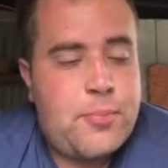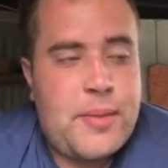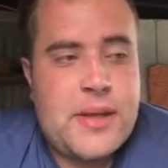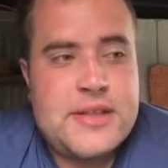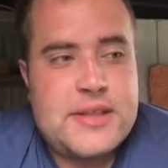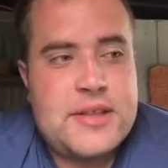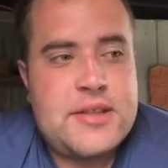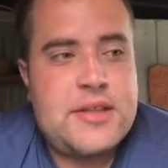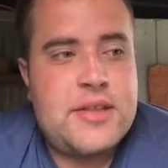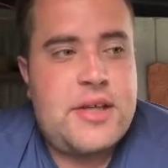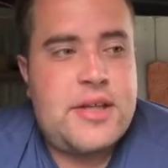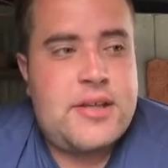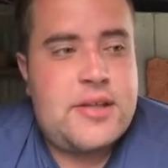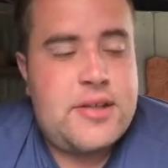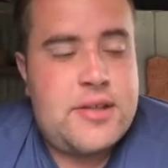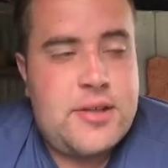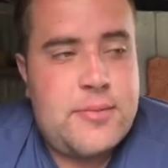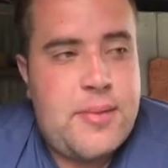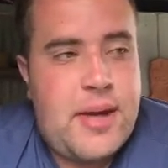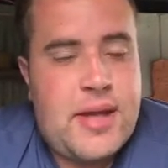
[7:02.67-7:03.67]
basically
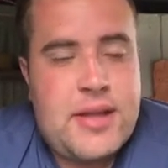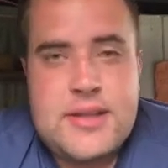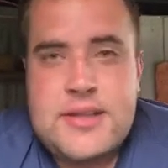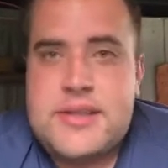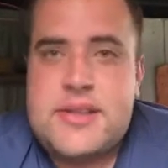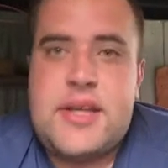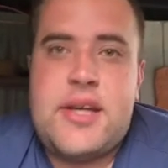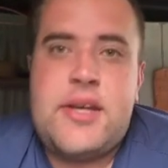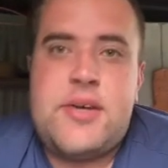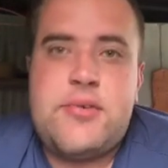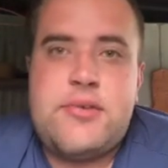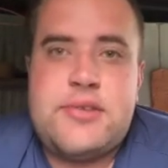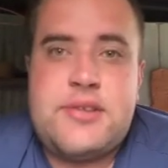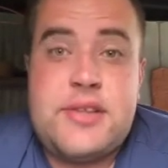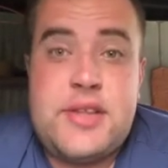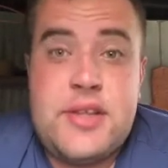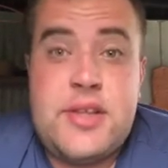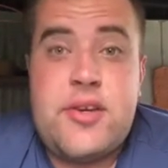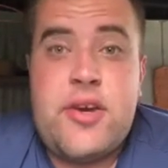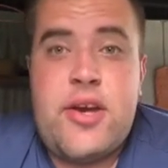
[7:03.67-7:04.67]
the Manly Seagulls
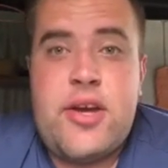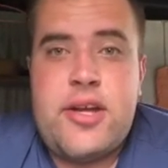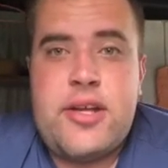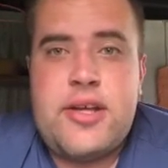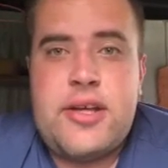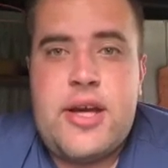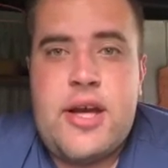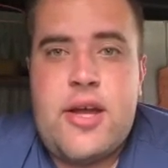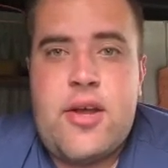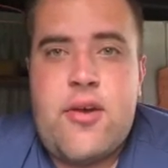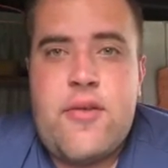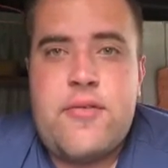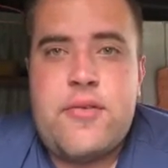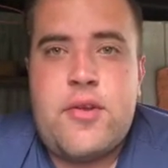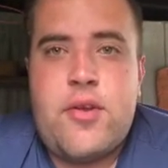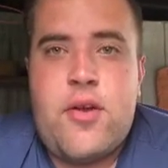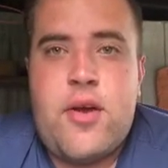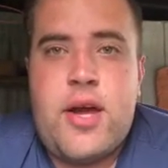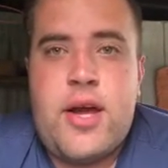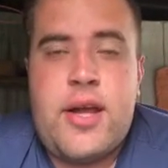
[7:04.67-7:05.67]
did get over the
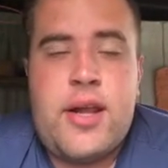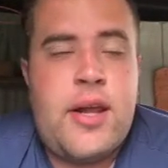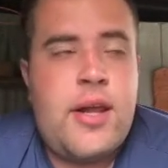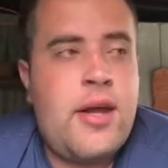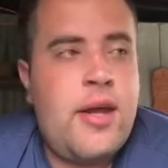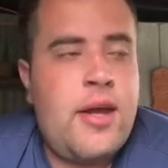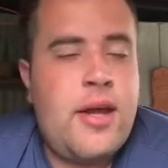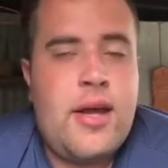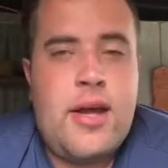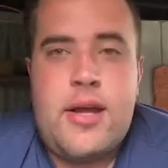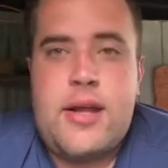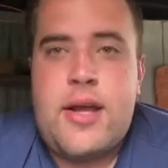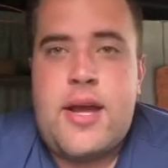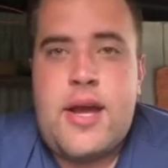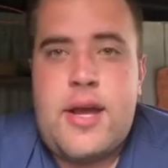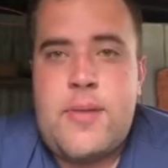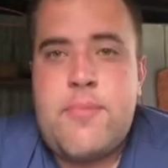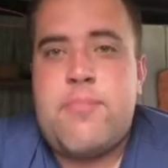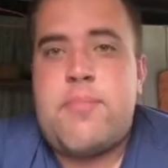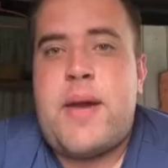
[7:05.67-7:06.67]
line, and
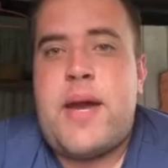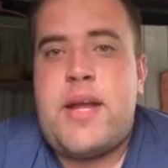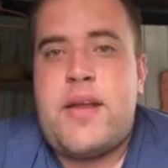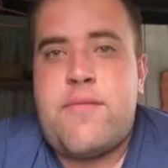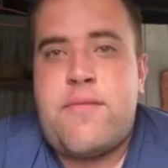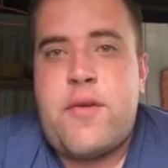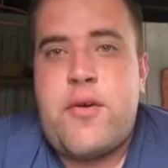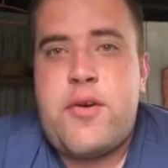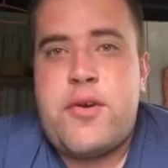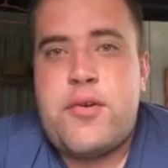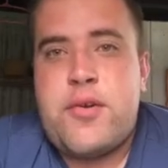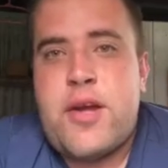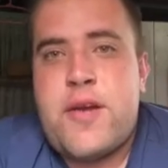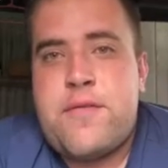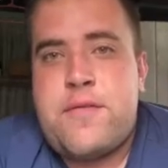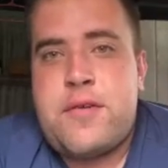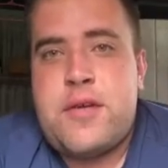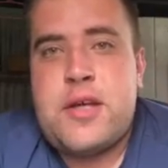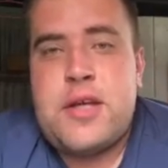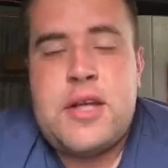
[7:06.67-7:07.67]
they made a very good
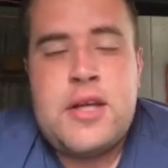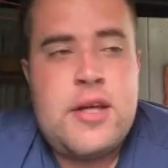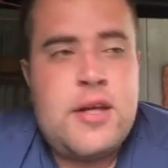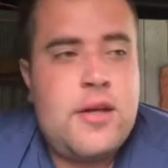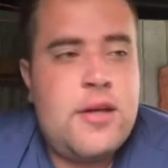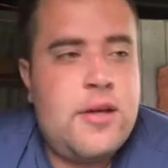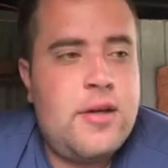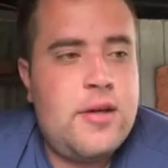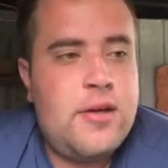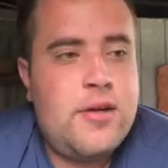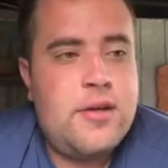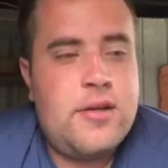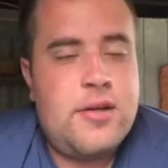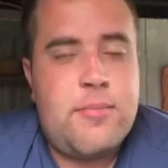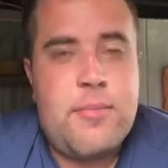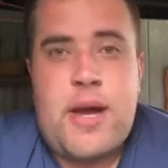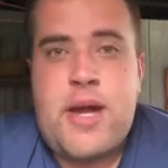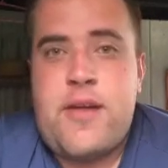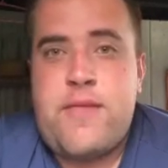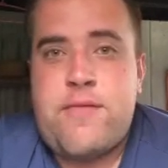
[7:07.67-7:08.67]
effort,
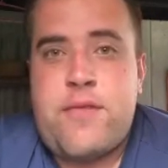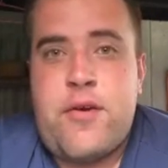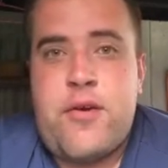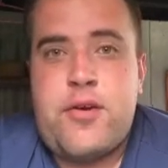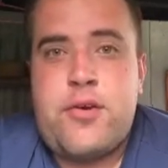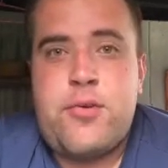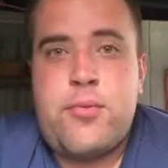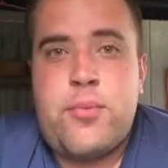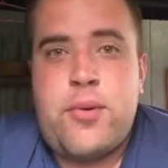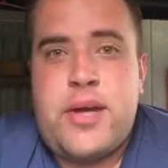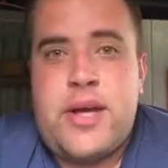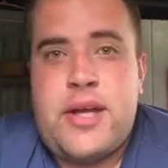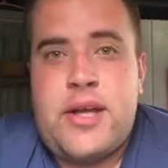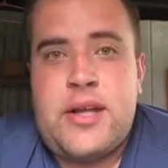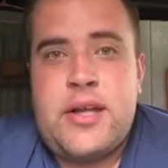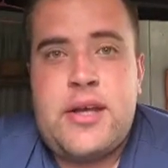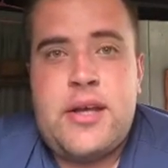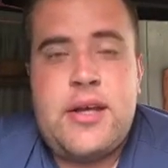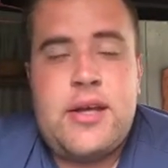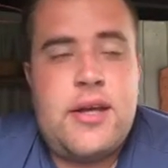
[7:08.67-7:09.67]
made a very good
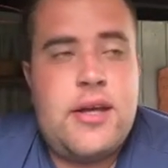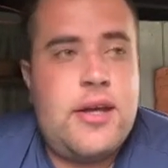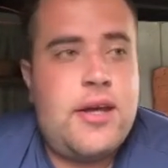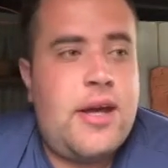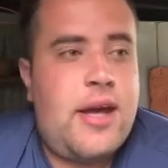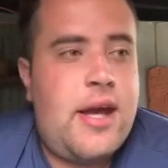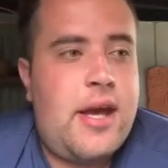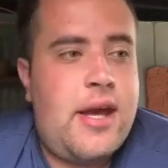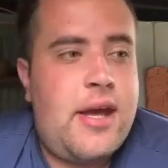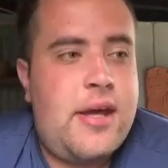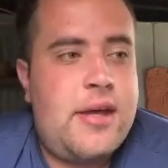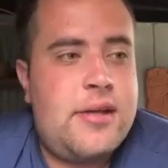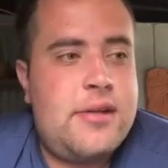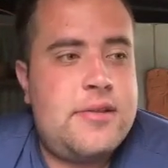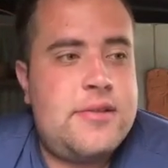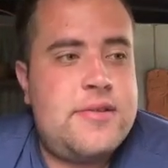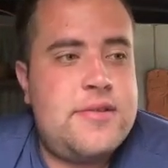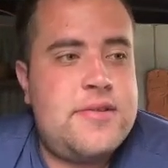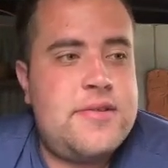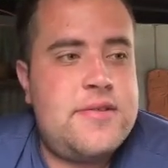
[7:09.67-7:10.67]
win,
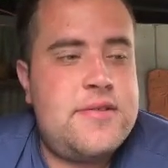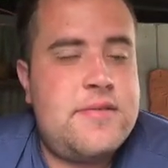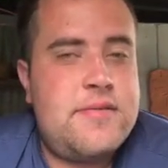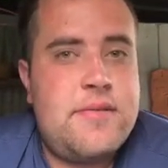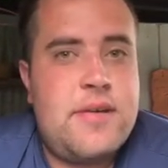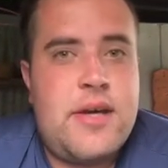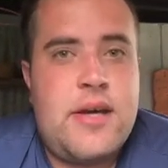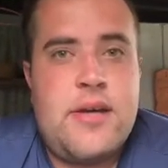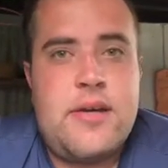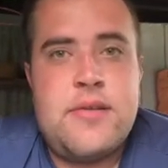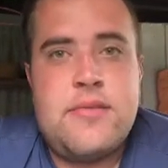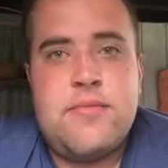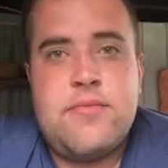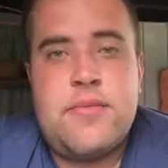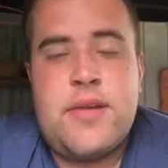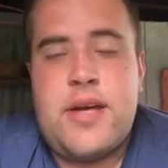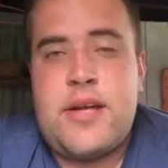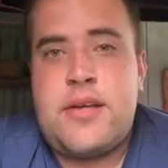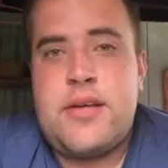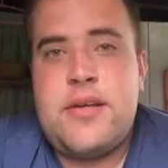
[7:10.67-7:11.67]
and yeah,
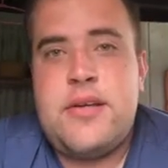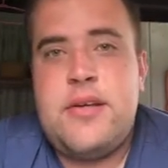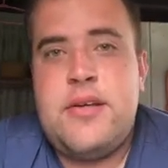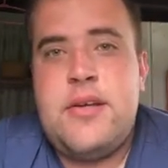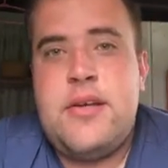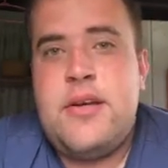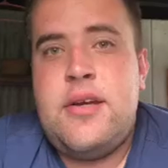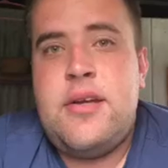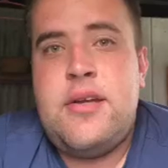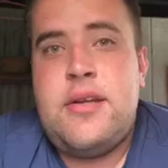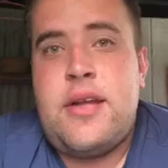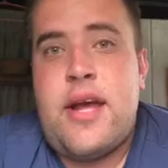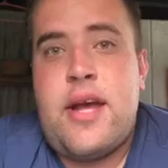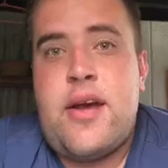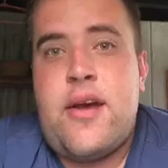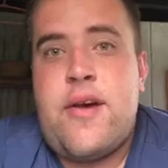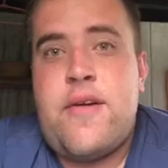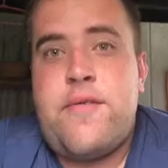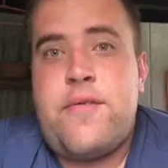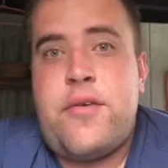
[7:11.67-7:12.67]
like, they
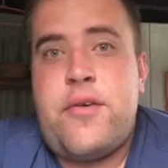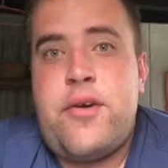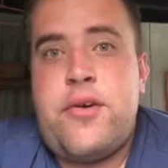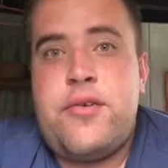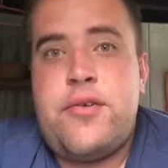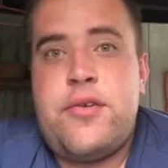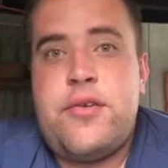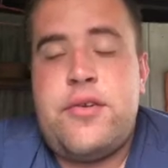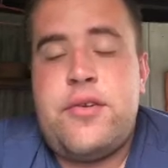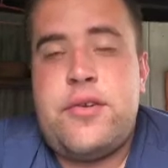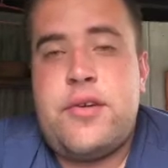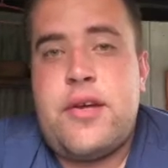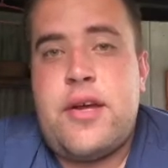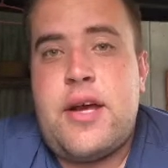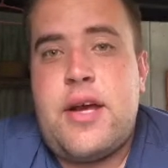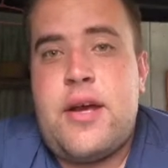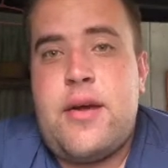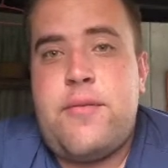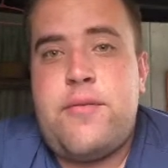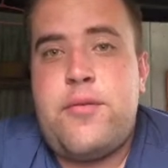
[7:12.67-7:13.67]
are a very good
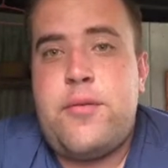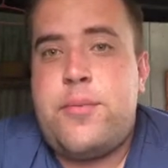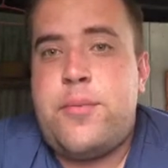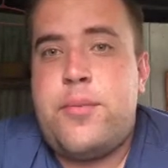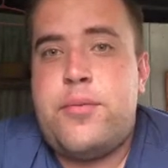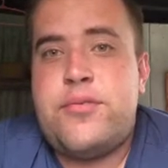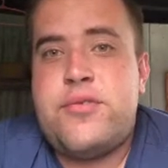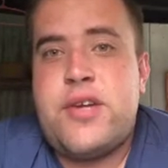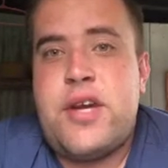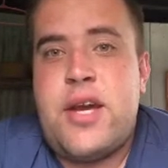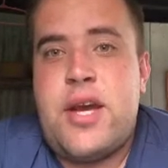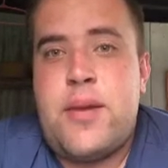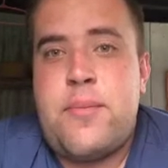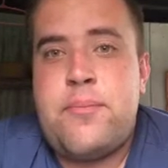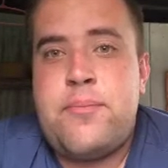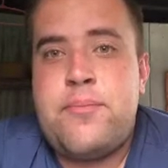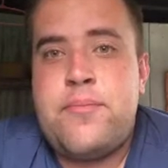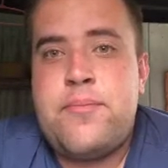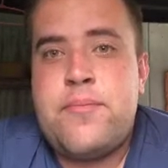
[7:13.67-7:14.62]
football team